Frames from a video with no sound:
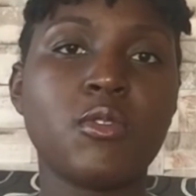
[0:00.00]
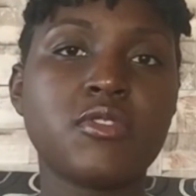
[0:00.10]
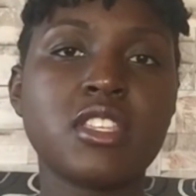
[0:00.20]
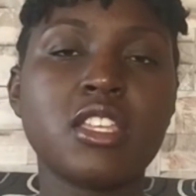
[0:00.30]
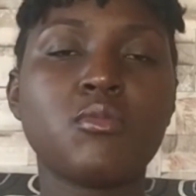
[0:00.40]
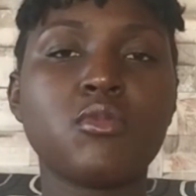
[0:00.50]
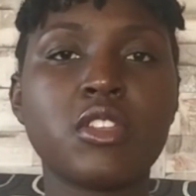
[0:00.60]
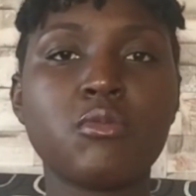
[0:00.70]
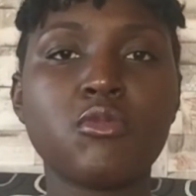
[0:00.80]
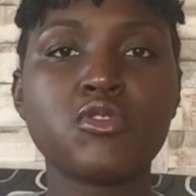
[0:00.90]
seen in
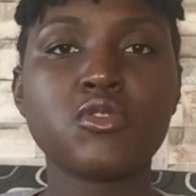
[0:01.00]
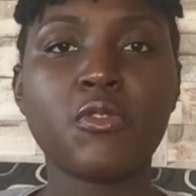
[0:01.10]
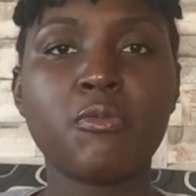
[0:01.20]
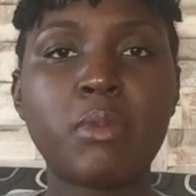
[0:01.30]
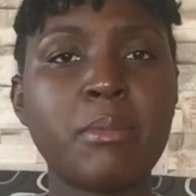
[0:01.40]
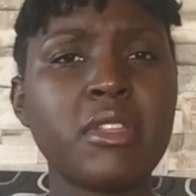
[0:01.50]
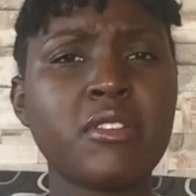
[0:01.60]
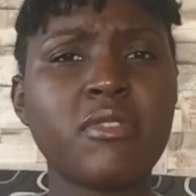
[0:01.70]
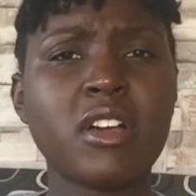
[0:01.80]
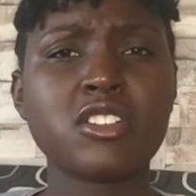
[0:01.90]
most of public
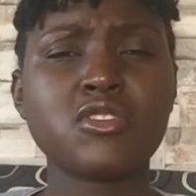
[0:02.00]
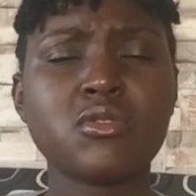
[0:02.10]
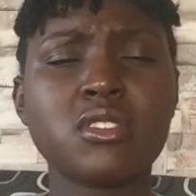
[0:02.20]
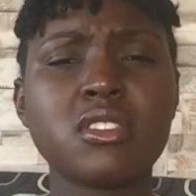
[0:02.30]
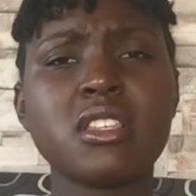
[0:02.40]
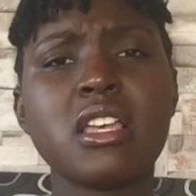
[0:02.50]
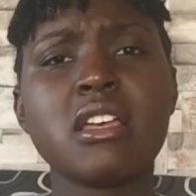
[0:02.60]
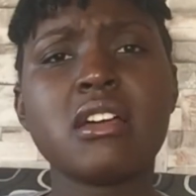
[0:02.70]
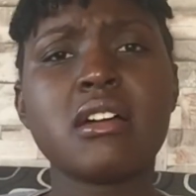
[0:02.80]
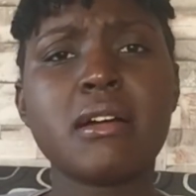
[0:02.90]
functions,
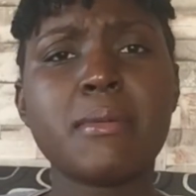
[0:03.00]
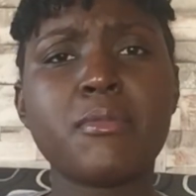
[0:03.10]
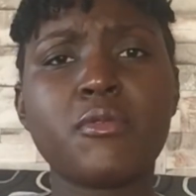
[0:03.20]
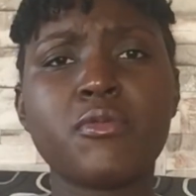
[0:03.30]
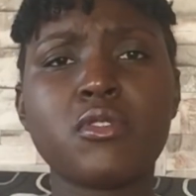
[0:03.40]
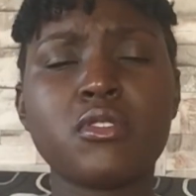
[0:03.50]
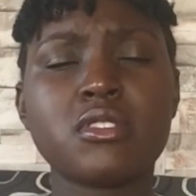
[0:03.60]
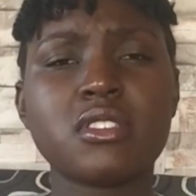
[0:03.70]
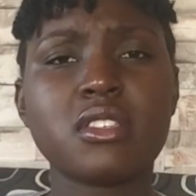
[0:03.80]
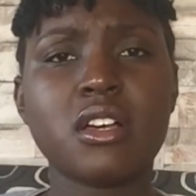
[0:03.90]
of
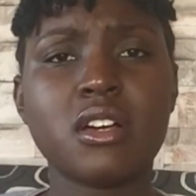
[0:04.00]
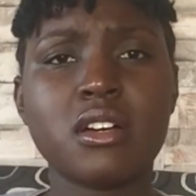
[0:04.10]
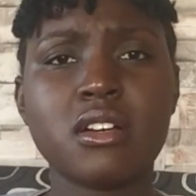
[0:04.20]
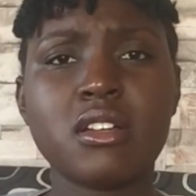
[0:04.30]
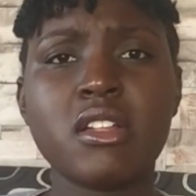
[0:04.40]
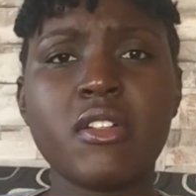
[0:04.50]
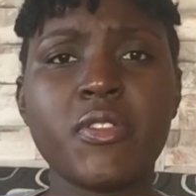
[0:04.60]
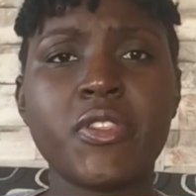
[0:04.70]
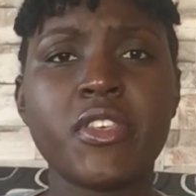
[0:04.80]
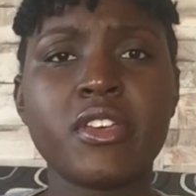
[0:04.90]
course,
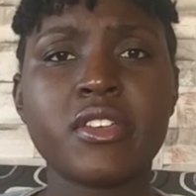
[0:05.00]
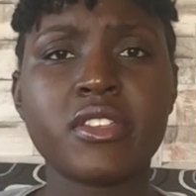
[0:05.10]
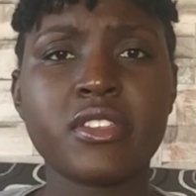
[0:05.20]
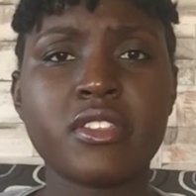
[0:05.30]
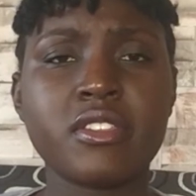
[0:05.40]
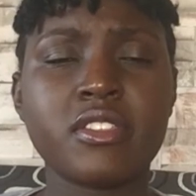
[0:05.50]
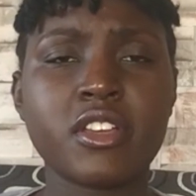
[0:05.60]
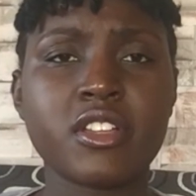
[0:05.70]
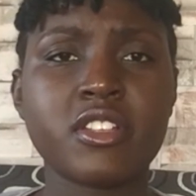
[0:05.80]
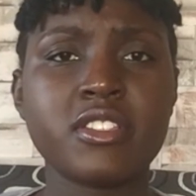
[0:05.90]
the
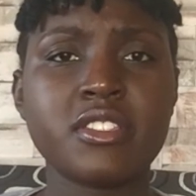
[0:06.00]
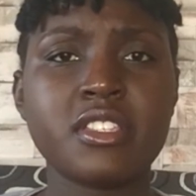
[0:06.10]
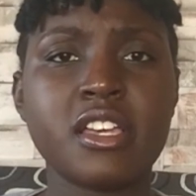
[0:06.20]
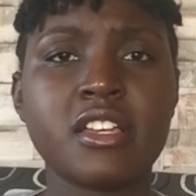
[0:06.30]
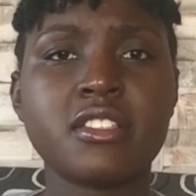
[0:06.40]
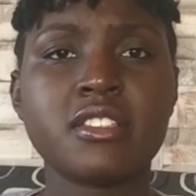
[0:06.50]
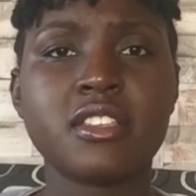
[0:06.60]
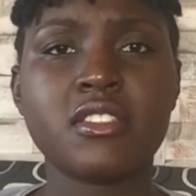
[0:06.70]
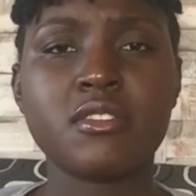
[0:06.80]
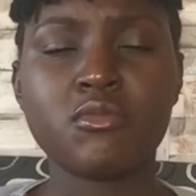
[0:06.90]
Christians and
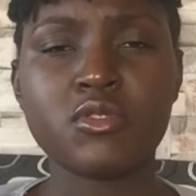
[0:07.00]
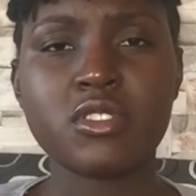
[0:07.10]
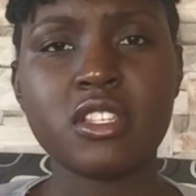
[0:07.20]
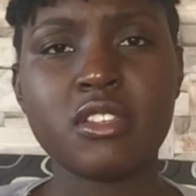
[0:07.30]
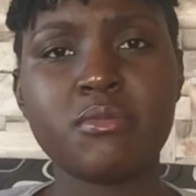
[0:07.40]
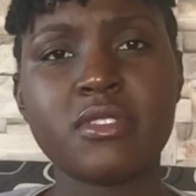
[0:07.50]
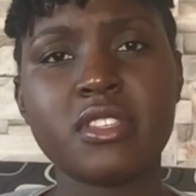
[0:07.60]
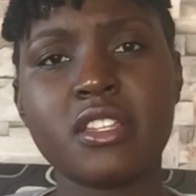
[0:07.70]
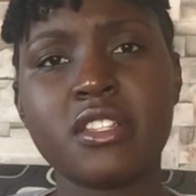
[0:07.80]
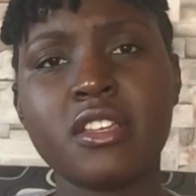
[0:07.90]
the Muslims,
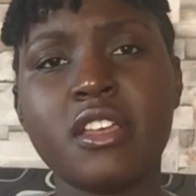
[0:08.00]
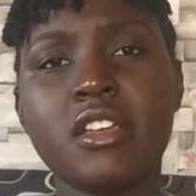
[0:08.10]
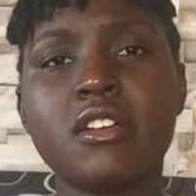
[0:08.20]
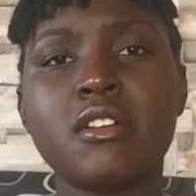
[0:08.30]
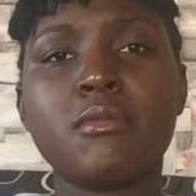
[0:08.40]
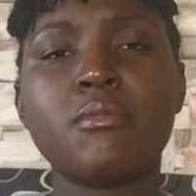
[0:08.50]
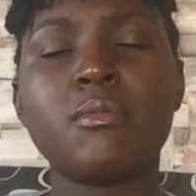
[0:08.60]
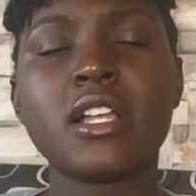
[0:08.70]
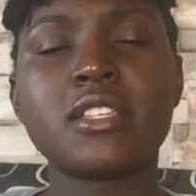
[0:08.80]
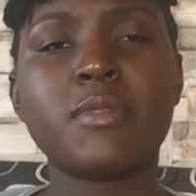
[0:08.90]

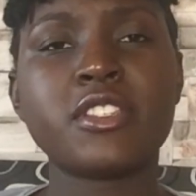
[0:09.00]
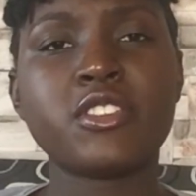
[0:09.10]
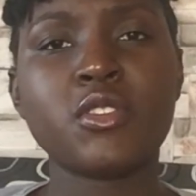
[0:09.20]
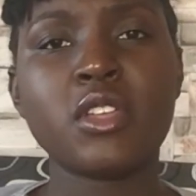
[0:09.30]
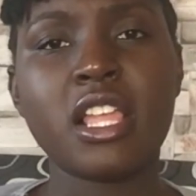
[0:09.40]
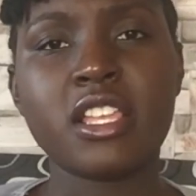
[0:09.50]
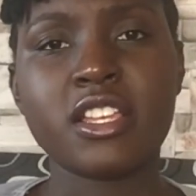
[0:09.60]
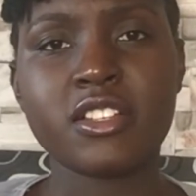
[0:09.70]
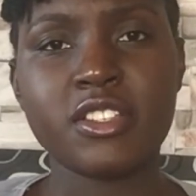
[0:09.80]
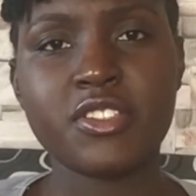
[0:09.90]
but particularly
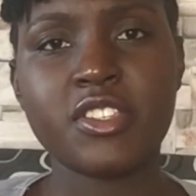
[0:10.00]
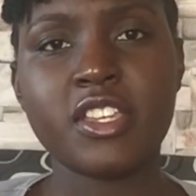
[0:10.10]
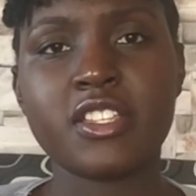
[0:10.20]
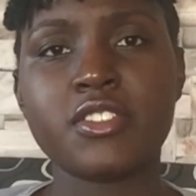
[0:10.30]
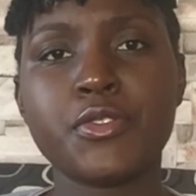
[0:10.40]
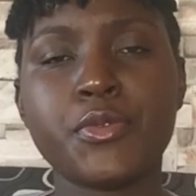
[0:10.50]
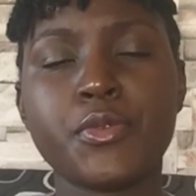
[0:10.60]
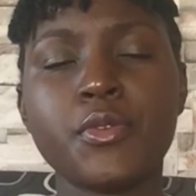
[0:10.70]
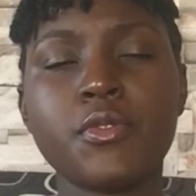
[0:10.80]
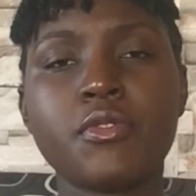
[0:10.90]
Christians,
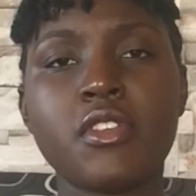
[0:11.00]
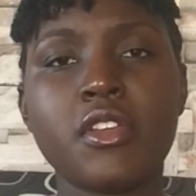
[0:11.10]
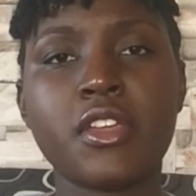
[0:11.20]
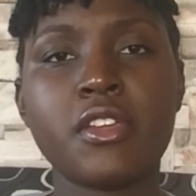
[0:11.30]
they